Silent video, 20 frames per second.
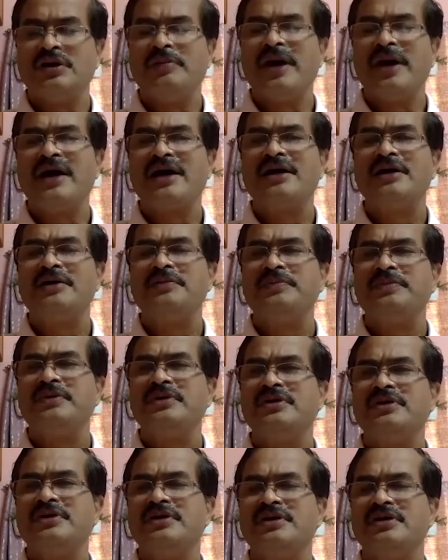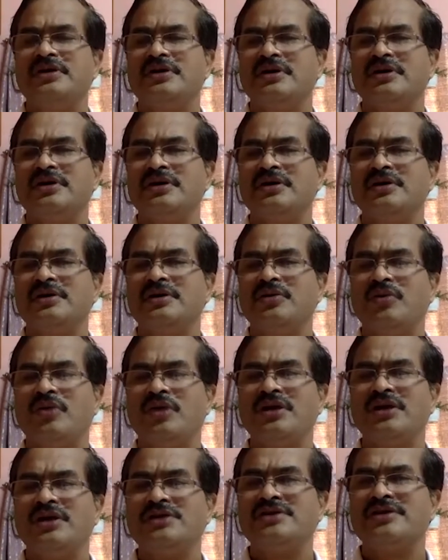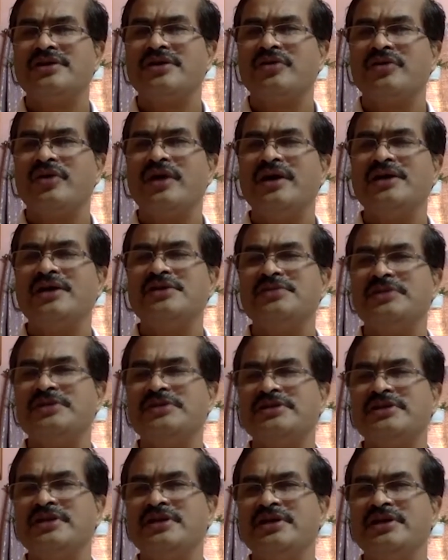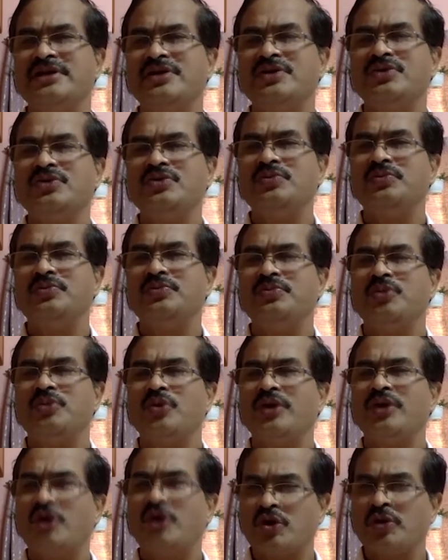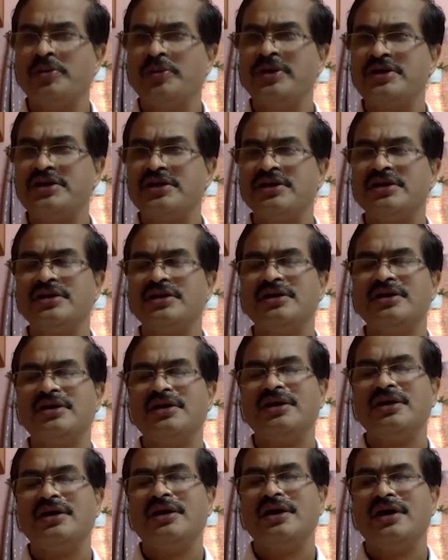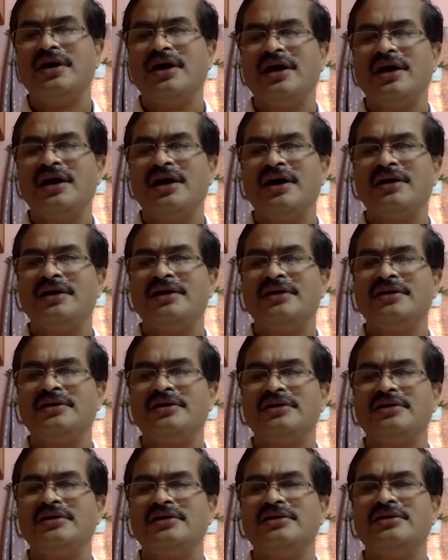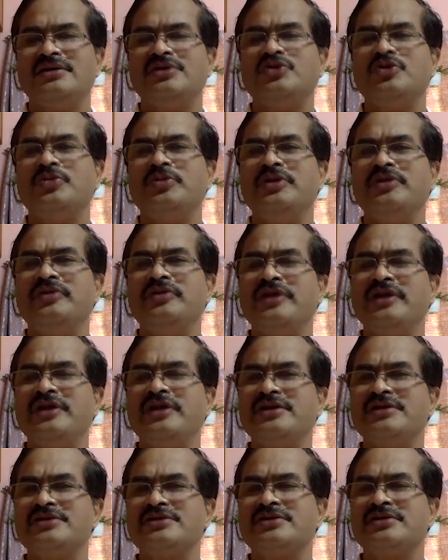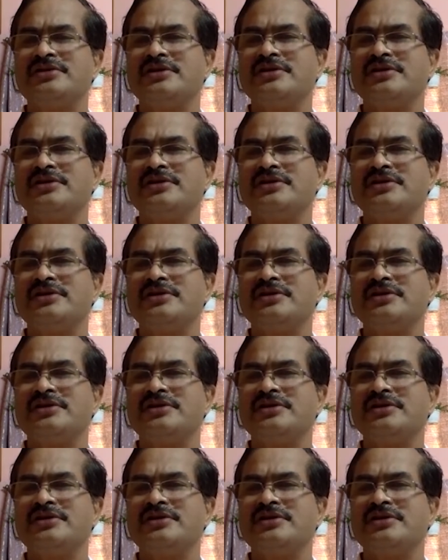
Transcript: the backup, what is required is basically to provide automation, and there should be various.